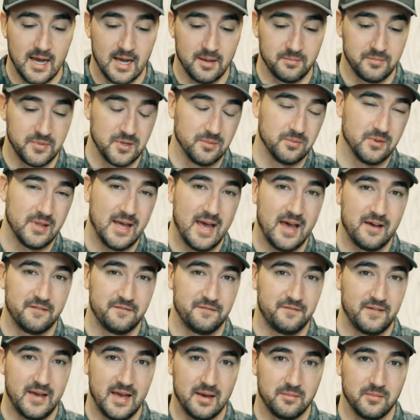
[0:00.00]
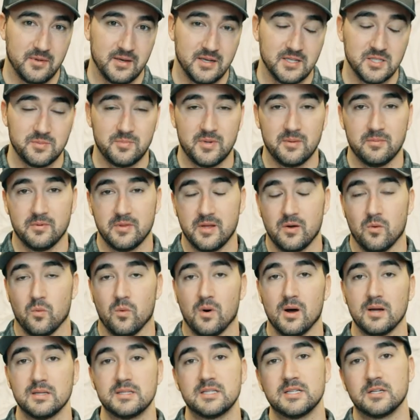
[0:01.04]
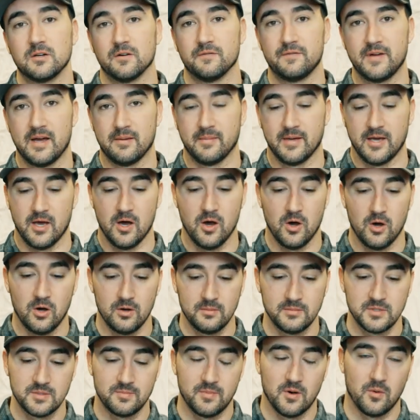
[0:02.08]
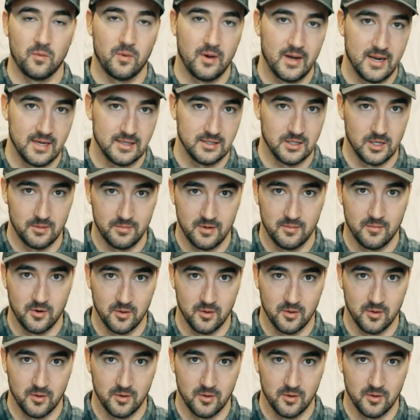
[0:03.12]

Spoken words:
people that have families, people that want single family homes but want a little bit more